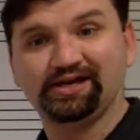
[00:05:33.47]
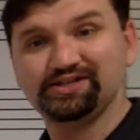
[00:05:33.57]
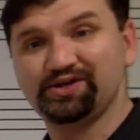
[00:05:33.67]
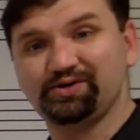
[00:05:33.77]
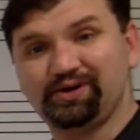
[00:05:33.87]

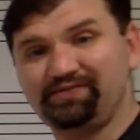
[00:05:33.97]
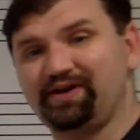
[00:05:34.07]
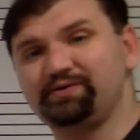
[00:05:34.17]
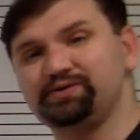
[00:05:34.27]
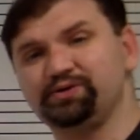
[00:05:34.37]
So if
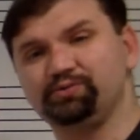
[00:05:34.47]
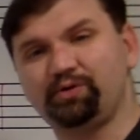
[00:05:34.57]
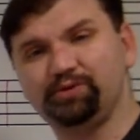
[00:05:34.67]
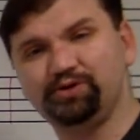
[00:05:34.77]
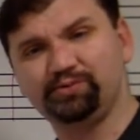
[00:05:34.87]
I were doing
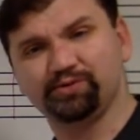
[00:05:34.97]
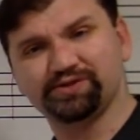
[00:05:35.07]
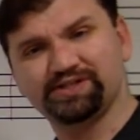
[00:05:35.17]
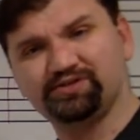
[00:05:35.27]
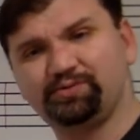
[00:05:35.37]
Roman
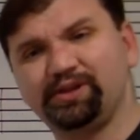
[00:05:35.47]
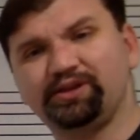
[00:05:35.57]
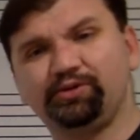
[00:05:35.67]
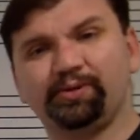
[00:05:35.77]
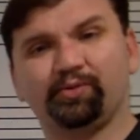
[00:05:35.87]
numerals, this would be a
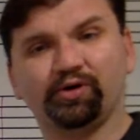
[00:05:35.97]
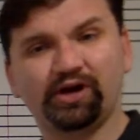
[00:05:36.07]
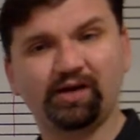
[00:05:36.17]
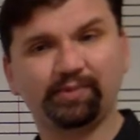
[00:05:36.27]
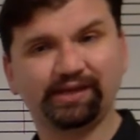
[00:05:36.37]
little bit more
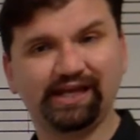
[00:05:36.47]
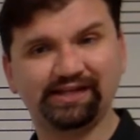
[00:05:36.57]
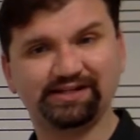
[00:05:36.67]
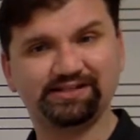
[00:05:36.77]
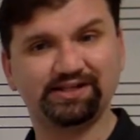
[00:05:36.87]

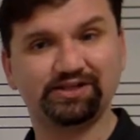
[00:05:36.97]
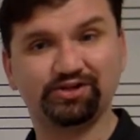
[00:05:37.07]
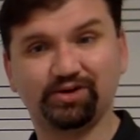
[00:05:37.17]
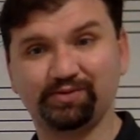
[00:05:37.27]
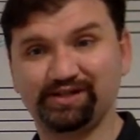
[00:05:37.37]
complicated to
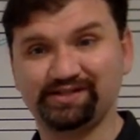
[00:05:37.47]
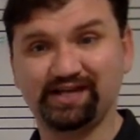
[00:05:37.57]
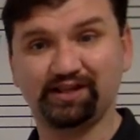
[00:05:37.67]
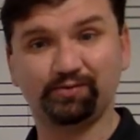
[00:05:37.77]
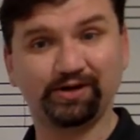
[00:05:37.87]
determine
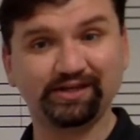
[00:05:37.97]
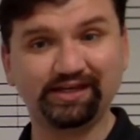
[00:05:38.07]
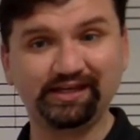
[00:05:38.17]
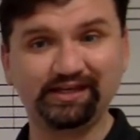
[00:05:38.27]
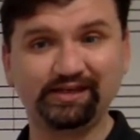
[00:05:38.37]
exactly what
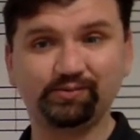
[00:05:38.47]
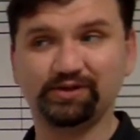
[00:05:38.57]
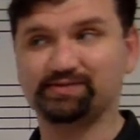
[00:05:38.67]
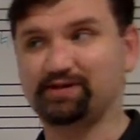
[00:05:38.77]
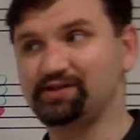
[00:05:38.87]
key,
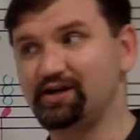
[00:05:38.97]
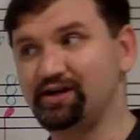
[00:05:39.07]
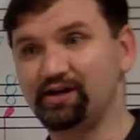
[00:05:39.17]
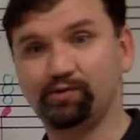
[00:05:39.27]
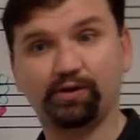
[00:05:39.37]
what's my
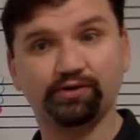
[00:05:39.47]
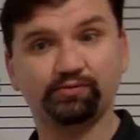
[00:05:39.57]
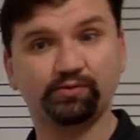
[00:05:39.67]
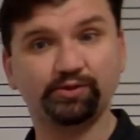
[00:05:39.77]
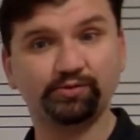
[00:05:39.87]
tonic, what do the
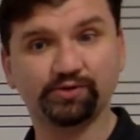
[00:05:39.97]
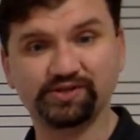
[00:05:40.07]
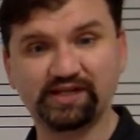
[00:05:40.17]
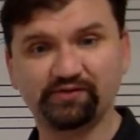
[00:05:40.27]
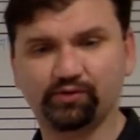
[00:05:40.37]
Roman numerals
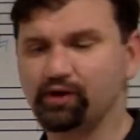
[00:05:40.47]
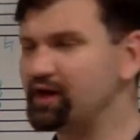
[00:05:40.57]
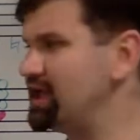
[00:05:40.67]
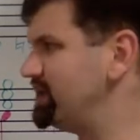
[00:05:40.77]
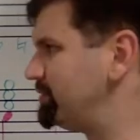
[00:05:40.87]
stand for.
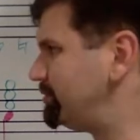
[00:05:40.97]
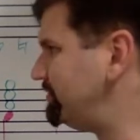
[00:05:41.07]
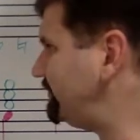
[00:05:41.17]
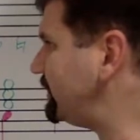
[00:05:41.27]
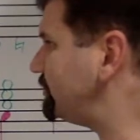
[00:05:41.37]
But with
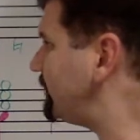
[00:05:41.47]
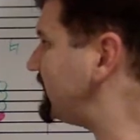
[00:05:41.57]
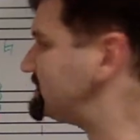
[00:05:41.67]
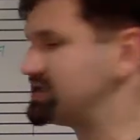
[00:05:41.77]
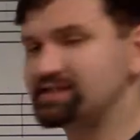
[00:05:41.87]
figured
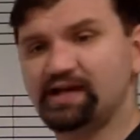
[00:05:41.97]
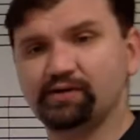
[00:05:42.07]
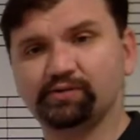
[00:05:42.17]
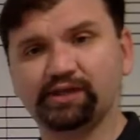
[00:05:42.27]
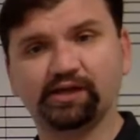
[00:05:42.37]
bass, it's
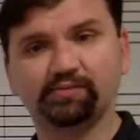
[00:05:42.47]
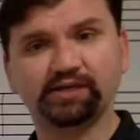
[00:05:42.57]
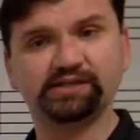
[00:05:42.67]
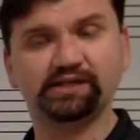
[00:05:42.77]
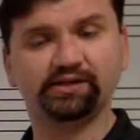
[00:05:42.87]
not really a
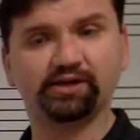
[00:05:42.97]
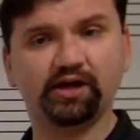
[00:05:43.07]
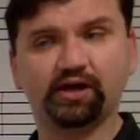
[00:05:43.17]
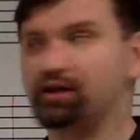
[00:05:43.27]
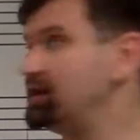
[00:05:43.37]
big deal at
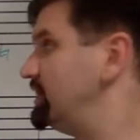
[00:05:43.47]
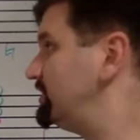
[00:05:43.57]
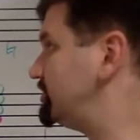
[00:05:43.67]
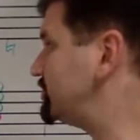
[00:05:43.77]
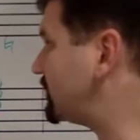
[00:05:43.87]
all
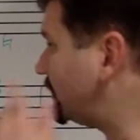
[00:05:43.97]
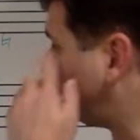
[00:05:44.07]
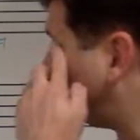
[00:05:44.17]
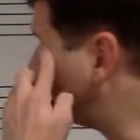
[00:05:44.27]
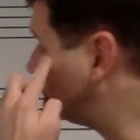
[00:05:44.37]
to show
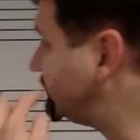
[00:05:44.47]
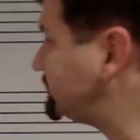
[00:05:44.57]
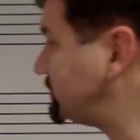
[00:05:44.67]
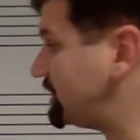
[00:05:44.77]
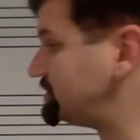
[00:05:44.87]
all of
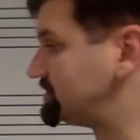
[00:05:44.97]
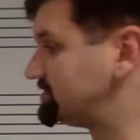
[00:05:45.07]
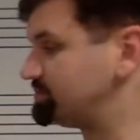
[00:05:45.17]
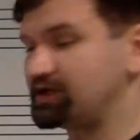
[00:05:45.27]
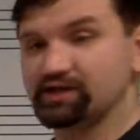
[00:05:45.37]
these
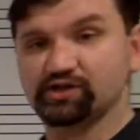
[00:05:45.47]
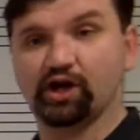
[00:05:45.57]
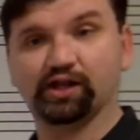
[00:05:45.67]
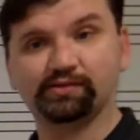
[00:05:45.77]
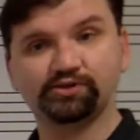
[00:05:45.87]
changes because
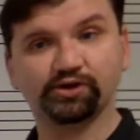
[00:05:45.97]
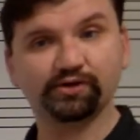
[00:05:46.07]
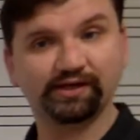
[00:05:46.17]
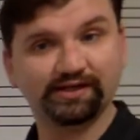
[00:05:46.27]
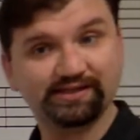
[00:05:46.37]
all I'm
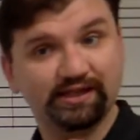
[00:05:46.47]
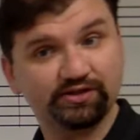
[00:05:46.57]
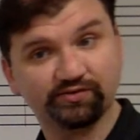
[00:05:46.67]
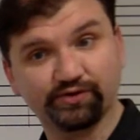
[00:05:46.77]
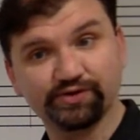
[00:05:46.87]
showing is
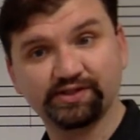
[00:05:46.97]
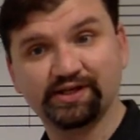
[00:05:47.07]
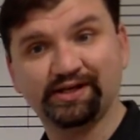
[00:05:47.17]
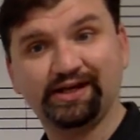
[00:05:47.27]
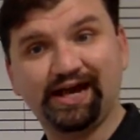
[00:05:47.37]
intervals
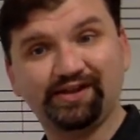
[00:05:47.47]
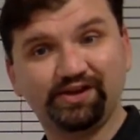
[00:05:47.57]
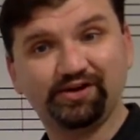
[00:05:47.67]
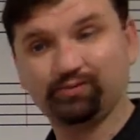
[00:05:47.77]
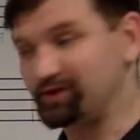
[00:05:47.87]
and
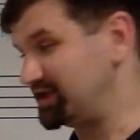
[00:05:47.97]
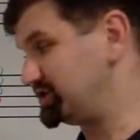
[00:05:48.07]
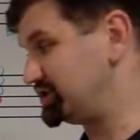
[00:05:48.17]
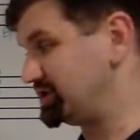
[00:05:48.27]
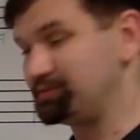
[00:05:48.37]
their
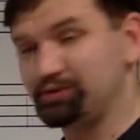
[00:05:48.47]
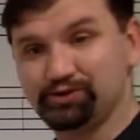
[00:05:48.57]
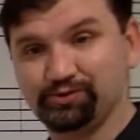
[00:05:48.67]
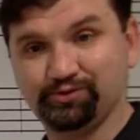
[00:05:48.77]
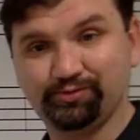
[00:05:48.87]
relationship
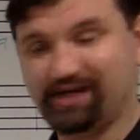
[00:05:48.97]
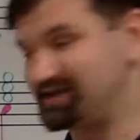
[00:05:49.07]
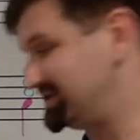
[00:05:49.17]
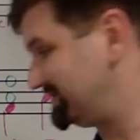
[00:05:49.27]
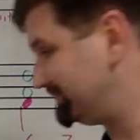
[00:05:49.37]
to the
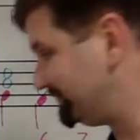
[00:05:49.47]
bass.